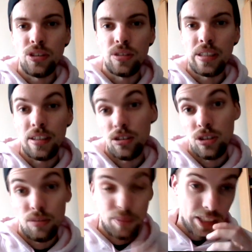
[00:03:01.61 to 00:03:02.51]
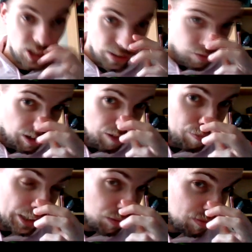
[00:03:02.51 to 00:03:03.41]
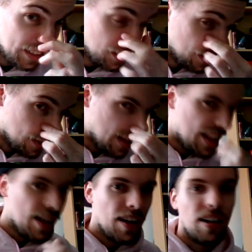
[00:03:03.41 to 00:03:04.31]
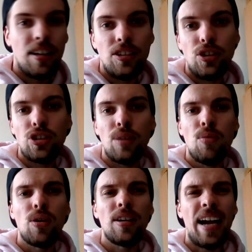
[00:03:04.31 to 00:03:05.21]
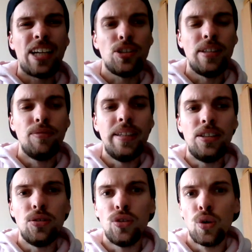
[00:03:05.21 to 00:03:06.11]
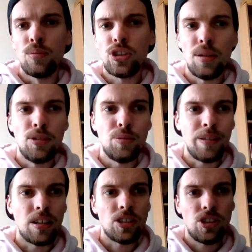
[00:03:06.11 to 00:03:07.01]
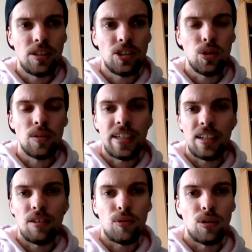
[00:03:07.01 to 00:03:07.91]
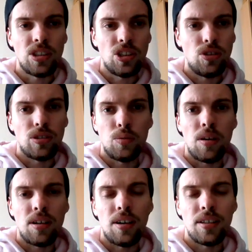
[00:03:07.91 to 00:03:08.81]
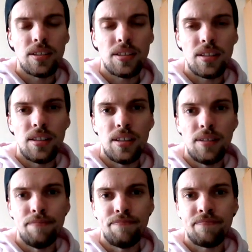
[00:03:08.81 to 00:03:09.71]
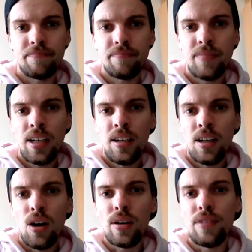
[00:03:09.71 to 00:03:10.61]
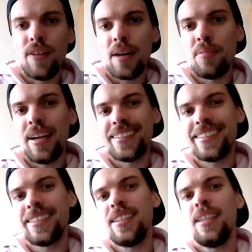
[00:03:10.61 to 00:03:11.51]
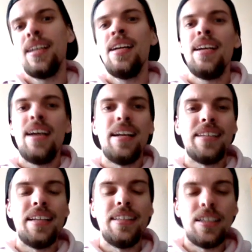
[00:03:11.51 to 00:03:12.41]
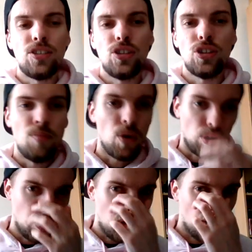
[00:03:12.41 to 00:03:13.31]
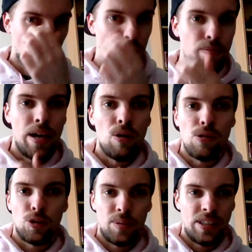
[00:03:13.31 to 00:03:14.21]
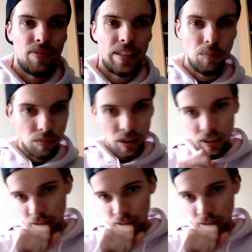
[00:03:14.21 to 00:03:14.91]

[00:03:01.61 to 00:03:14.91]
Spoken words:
Mizuki can also potentially revive Plague Spreader. Just some more actually really good normal summons, because Solitaire, of course, is just 1 card. Hulky Firebacks. And then they are just more good cards to mill, specifically